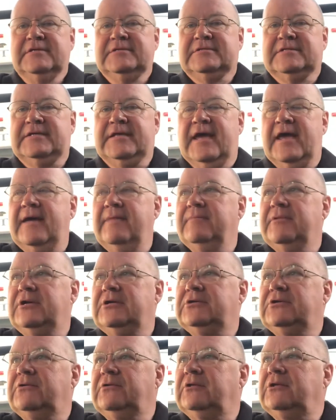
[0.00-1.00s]
today I'm going
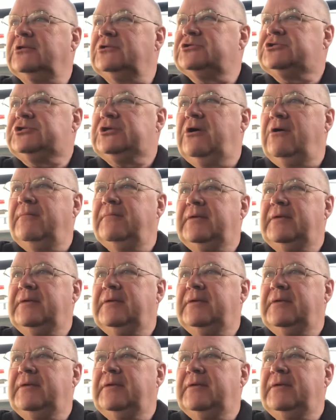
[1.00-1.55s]
to do a little show.